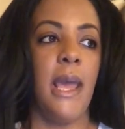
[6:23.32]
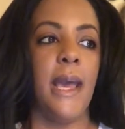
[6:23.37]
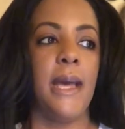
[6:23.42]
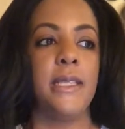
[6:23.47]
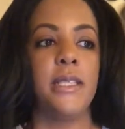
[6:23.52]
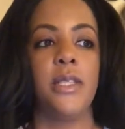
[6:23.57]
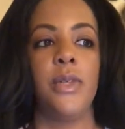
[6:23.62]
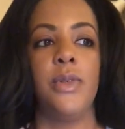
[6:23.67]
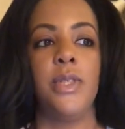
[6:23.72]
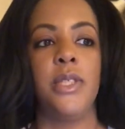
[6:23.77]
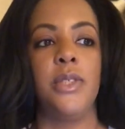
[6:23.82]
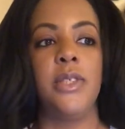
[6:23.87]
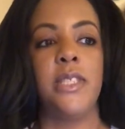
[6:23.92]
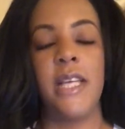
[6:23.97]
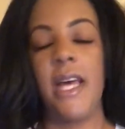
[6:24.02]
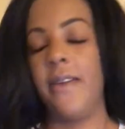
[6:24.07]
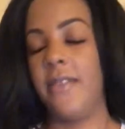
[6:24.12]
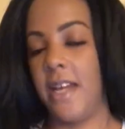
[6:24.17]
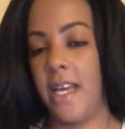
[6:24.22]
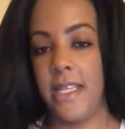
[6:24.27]
And so as soon as
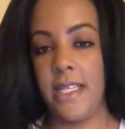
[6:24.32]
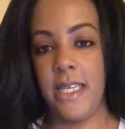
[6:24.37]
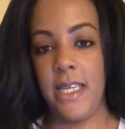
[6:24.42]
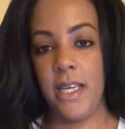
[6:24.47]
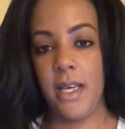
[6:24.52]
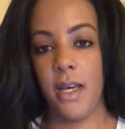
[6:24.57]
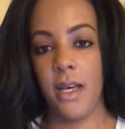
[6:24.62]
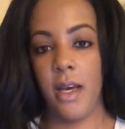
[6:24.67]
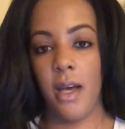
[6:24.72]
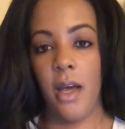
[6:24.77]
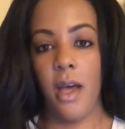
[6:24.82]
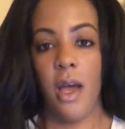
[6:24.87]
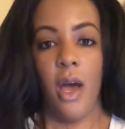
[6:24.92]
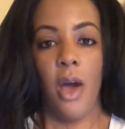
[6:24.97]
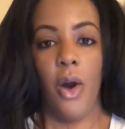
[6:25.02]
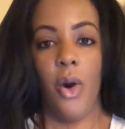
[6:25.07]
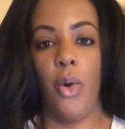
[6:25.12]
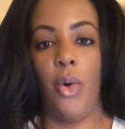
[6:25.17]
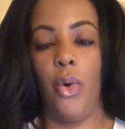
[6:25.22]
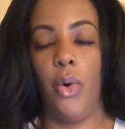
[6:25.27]
I have an idea
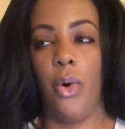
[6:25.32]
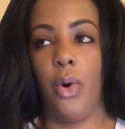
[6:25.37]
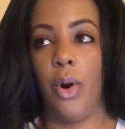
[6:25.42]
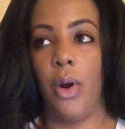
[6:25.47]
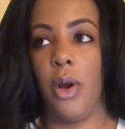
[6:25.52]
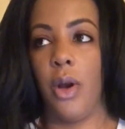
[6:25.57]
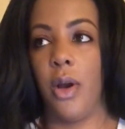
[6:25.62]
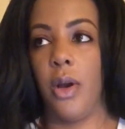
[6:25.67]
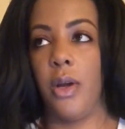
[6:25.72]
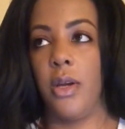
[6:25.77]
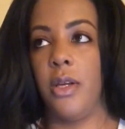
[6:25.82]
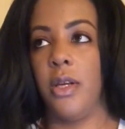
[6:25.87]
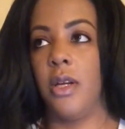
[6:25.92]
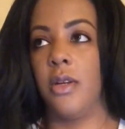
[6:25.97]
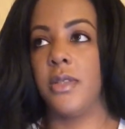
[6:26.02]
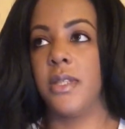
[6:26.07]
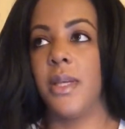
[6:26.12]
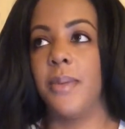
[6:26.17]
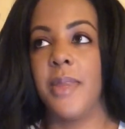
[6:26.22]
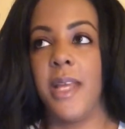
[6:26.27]
or,
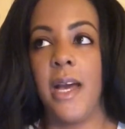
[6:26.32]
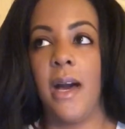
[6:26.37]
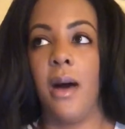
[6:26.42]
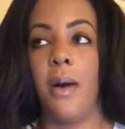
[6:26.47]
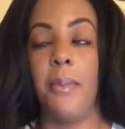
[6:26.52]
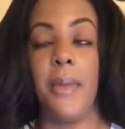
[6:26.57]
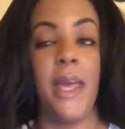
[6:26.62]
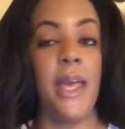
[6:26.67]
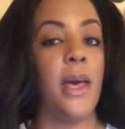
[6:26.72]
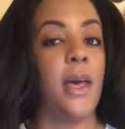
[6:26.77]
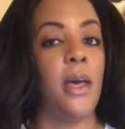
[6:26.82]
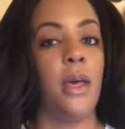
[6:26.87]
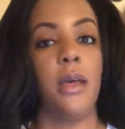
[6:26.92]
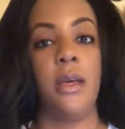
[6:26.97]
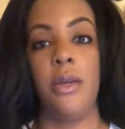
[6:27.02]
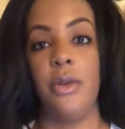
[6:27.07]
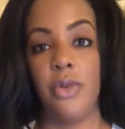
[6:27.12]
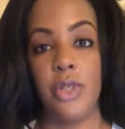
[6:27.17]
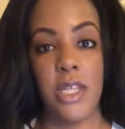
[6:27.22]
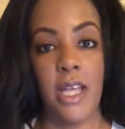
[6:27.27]
something, I'll make a
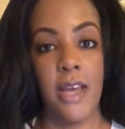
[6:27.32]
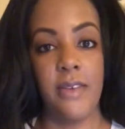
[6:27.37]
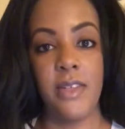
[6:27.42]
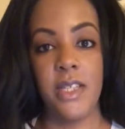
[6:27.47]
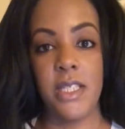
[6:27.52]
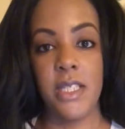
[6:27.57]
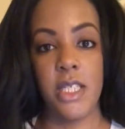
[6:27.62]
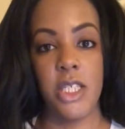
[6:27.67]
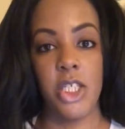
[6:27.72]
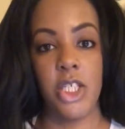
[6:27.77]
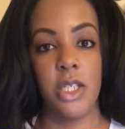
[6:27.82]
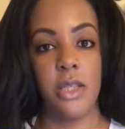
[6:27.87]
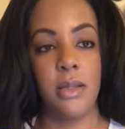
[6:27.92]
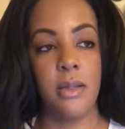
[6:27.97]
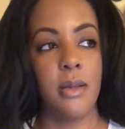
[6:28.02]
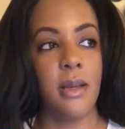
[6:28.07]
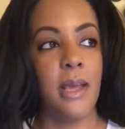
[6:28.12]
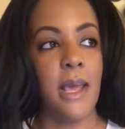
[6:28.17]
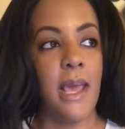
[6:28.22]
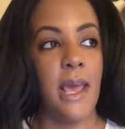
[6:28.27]
huge life
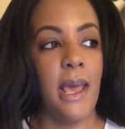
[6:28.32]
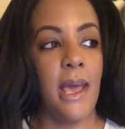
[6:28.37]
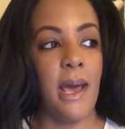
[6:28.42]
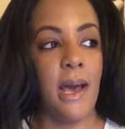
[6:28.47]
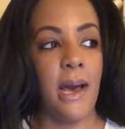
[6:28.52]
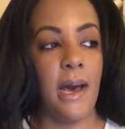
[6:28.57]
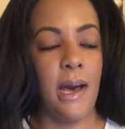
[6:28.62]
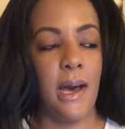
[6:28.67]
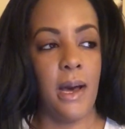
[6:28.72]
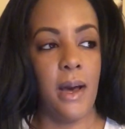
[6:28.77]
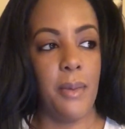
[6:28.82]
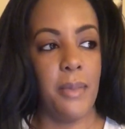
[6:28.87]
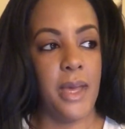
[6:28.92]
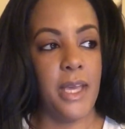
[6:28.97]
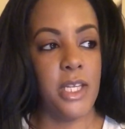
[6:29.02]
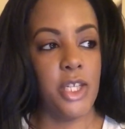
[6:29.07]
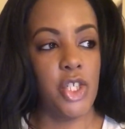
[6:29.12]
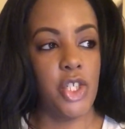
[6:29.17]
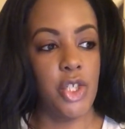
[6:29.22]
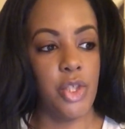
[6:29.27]
decision
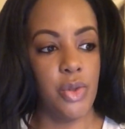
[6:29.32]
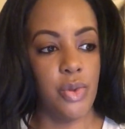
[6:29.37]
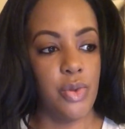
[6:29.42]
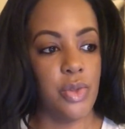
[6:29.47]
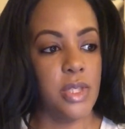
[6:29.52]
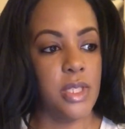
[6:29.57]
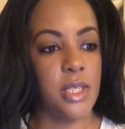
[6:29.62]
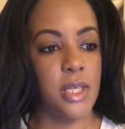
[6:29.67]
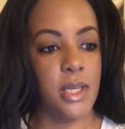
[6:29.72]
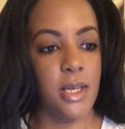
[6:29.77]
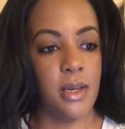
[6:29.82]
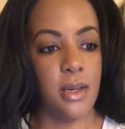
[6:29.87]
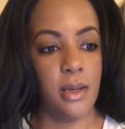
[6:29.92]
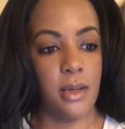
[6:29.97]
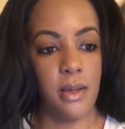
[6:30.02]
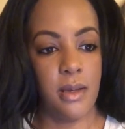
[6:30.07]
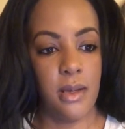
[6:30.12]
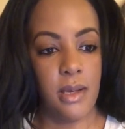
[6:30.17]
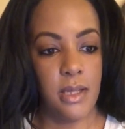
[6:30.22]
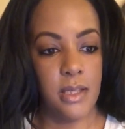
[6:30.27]
and choose to
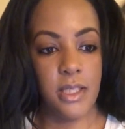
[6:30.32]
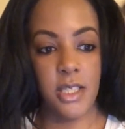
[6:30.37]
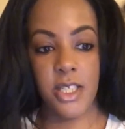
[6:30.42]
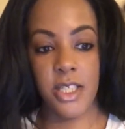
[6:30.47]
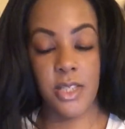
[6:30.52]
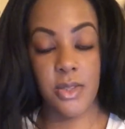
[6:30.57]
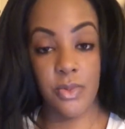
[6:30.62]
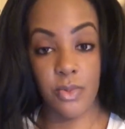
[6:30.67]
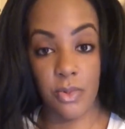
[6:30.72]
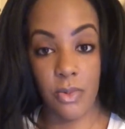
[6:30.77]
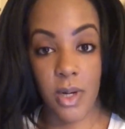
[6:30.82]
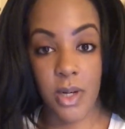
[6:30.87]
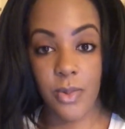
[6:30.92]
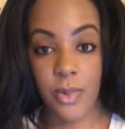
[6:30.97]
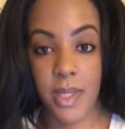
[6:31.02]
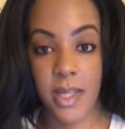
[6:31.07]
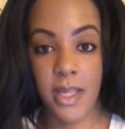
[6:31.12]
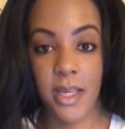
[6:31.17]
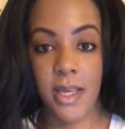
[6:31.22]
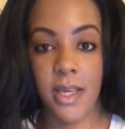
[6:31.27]
just run
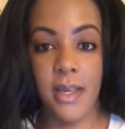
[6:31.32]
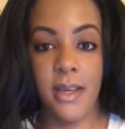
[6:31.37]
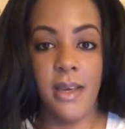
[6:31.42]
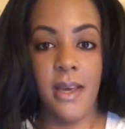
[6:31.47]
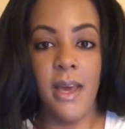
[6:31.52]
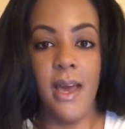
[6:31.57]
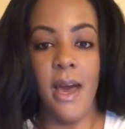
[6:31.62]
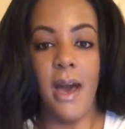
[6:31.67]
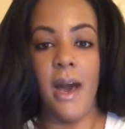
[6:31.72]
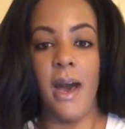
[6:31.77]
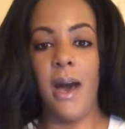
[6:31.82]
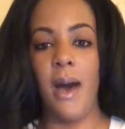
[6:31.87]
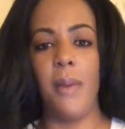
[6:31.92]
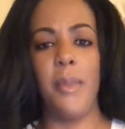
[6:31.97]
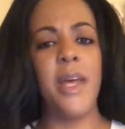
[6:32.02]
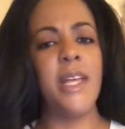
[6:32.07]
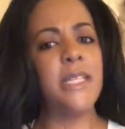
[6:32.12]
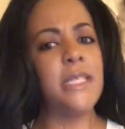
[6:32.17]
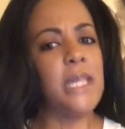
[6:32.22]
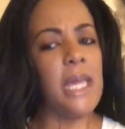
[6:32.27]
with it.
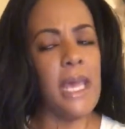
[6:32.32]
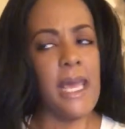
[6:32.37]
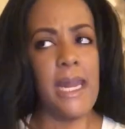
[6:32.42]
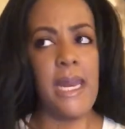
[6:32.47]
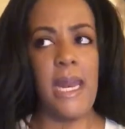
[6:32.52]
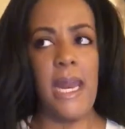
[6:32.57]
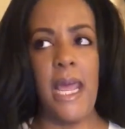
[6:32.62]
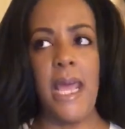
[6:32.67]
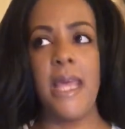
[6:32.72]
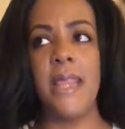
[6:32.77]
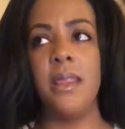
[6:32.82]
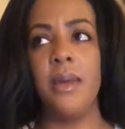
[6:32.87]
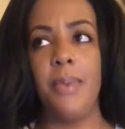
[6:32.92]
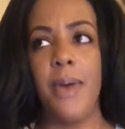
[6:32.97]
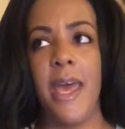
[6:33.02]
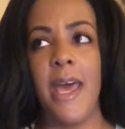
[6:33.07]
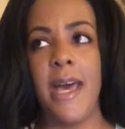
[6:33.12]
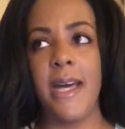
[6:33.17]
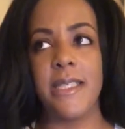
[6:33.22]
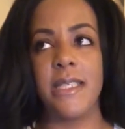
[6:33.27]
And in the
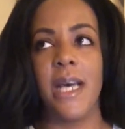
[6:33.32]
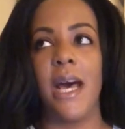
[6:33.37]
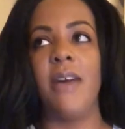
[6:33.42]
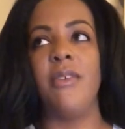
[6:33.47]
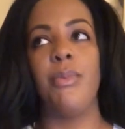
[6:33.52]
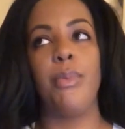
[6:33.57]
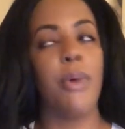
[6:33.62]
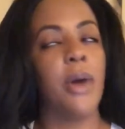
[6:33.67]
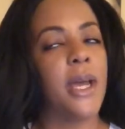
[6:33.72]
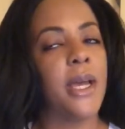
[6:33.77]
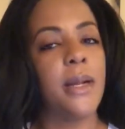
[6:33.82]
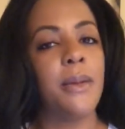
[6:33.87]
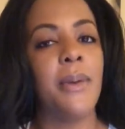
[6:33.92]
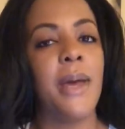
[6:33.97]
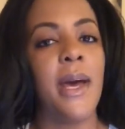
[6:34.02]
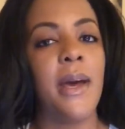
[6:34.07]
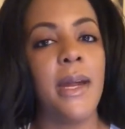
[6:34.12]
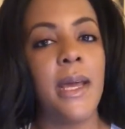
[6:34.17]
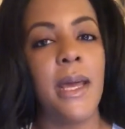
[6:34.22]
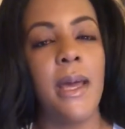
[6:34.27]
past, I've prayed
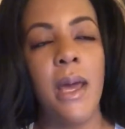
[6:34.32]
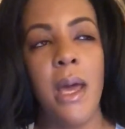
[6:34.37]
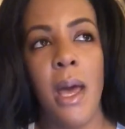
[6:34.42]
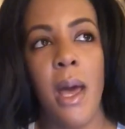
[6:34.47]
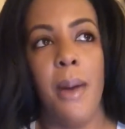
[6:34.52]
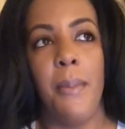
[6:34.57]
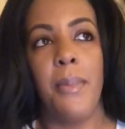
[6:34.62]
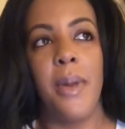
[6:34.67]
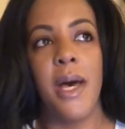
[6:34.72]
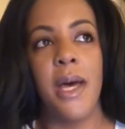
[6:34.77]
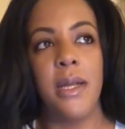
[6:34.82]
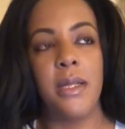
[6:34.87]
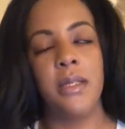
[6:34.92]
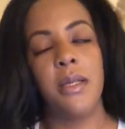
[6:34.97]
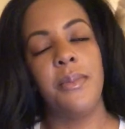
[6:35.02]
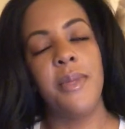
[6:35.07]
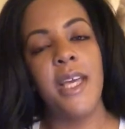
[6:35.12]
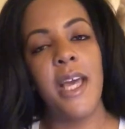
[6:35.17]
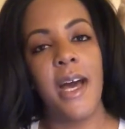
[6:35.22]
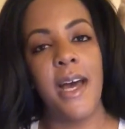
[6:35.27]
about it. But
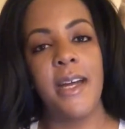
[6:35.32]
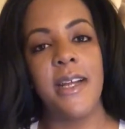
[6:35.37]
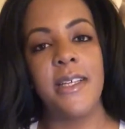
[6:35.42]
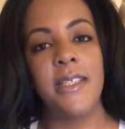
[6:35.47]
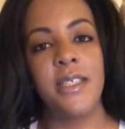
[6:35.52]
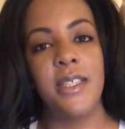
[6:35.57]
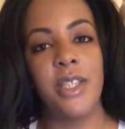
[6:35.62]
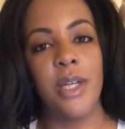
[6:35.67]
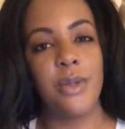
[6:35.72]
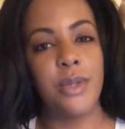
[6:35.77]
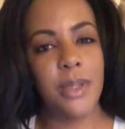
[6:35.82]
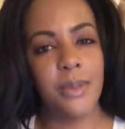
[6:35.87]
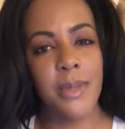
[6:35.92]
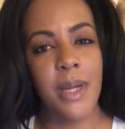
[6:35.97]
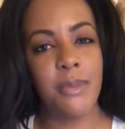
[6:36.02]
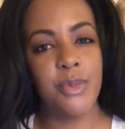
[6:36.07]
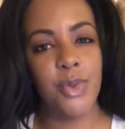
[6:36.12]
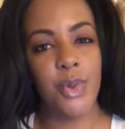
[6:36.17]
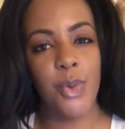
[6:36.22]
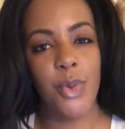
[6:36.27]
to be honest,
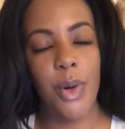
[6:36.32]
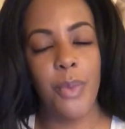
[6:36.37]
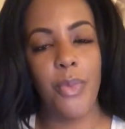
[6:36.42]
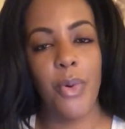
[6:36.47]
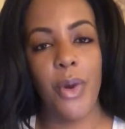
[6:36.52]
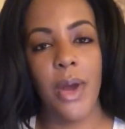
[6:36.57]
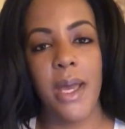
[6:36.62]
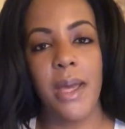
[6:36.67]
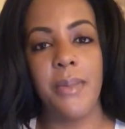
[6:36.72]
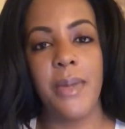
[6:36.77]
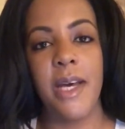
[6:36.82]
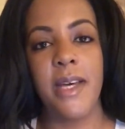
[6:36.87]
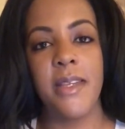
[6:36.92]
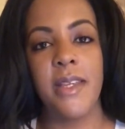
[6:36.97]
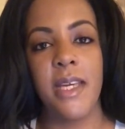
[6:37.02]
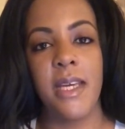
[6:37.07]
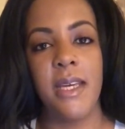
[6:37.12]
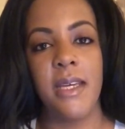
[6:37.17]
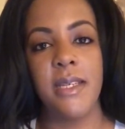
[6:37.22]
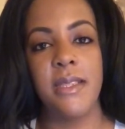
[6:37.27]
sometimes we will pray about
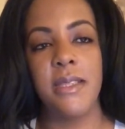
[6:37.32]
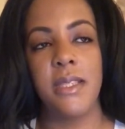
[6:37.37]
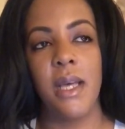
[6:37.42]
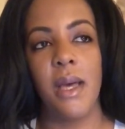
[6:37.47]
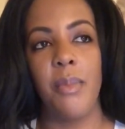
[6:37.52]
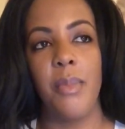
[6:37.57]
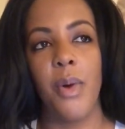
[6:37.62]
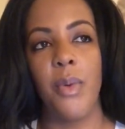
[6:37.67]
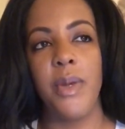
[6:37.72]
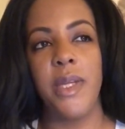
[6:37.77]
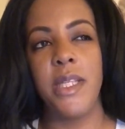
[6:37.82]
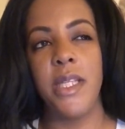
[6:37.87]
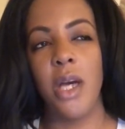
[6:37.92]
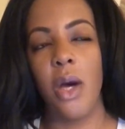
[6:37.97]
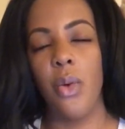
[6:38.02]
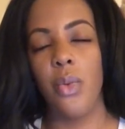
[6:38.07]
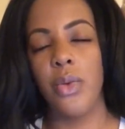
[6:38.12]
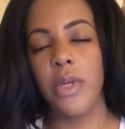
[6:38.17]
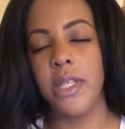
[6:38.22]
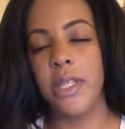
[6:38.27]
things, but we
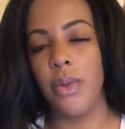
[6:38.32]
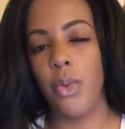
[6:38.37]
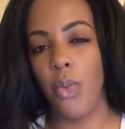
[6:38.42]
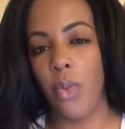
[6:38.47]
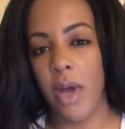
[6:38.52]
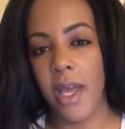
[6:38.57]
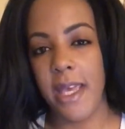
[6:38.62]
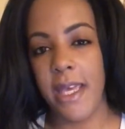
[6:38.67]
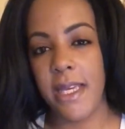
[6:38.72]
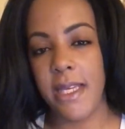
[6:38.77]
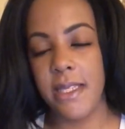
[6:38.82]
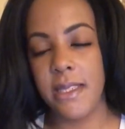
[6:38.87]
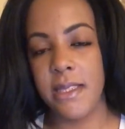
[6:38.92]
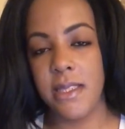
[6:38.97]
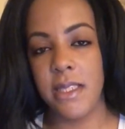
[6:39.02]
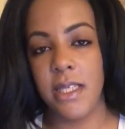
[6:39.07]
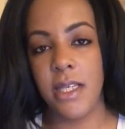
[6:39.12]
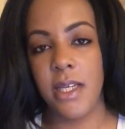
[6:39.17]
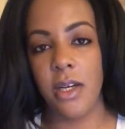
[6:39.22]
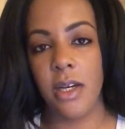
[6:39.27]
don't really wait
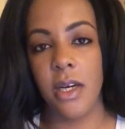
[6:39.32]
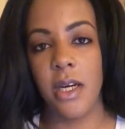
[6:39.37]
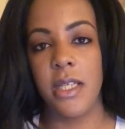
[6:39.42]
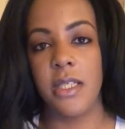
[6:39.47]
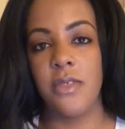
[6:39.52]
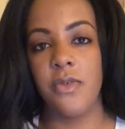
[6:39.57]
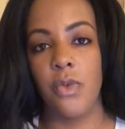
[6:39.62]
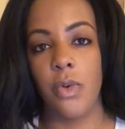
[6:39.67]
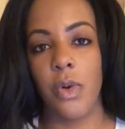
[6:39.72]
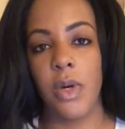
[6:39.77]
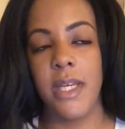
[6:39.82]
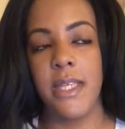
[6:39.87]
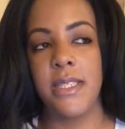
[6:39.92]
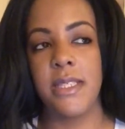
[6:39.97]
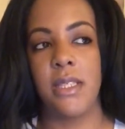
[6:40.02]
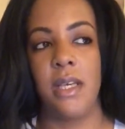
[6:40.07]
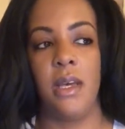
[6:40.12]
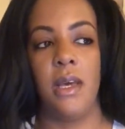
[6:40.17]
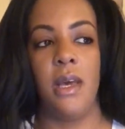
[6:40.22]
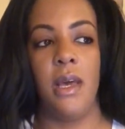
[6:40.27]
to hear God's voice.